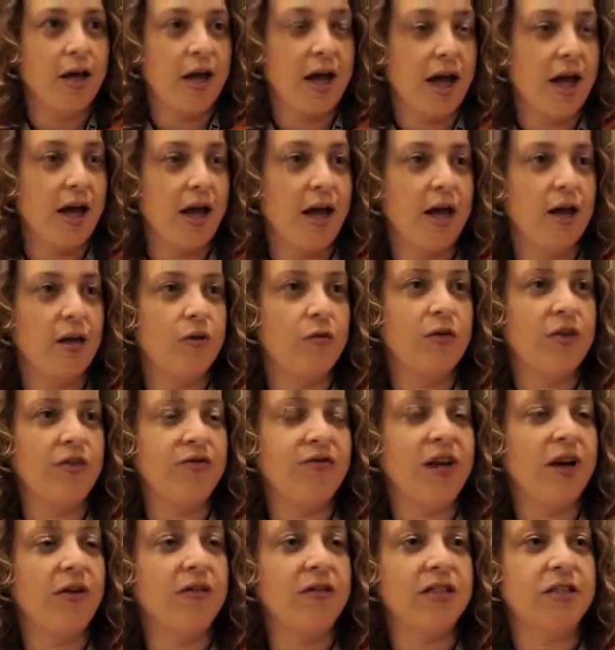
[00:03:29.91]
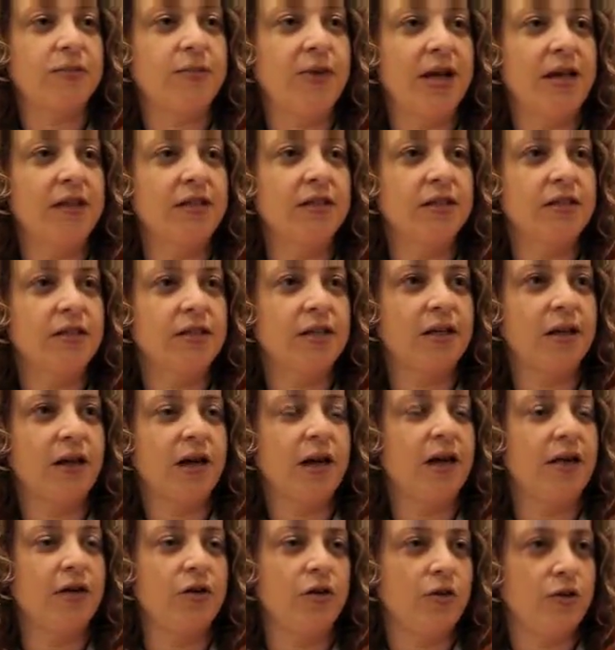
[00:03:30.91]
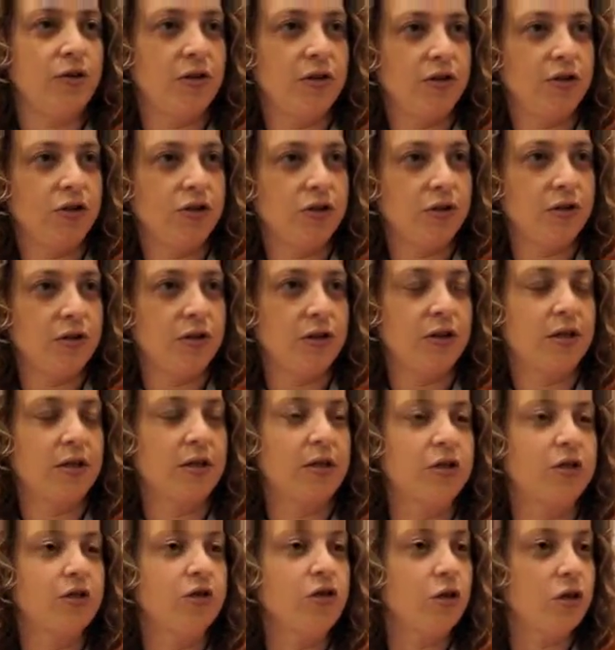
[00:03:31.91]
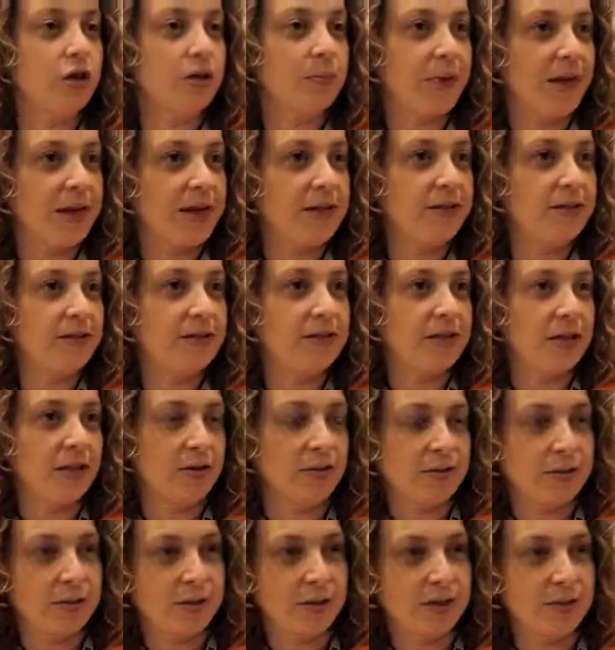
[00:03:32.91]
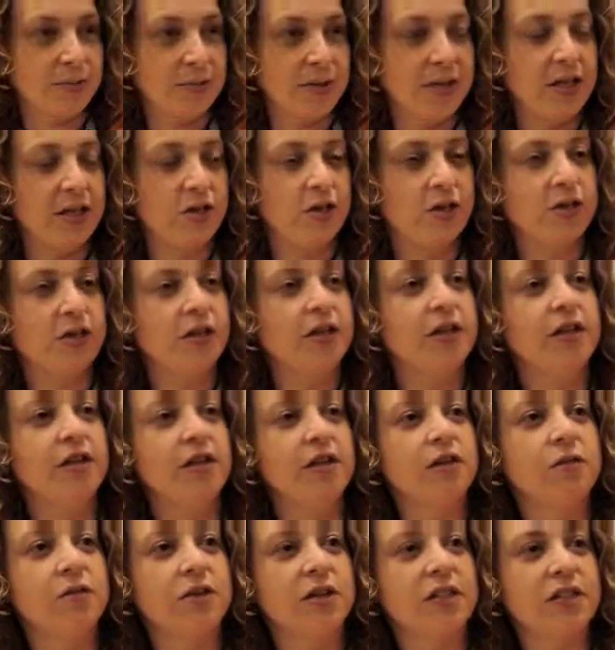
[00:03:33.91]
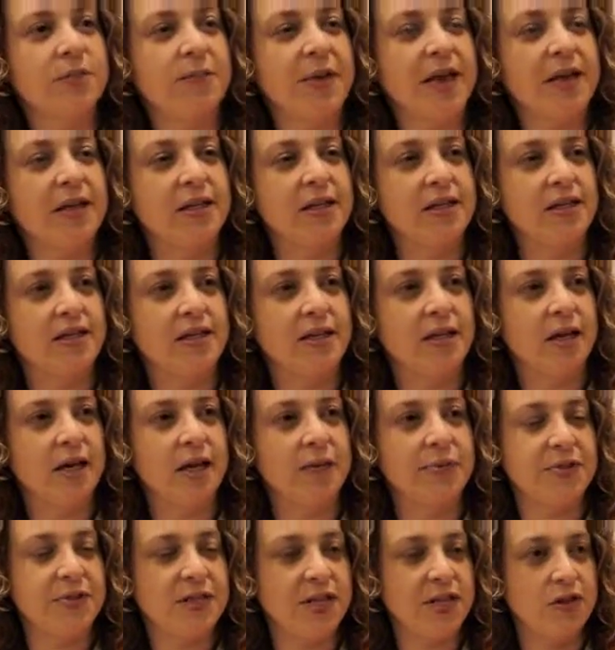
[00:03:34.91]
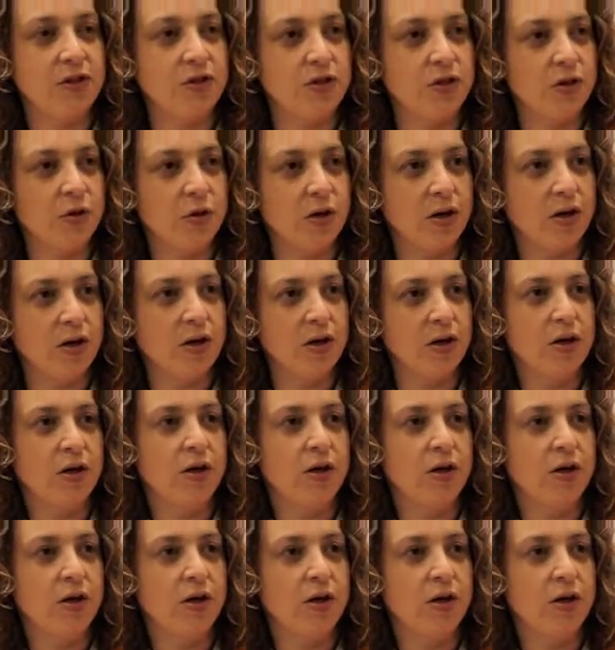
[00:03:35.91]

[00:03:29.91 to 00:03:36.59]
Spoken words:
and we've now expanded. I know that you're New York based, and I was explaining earlier that we're expanding to upstate New York.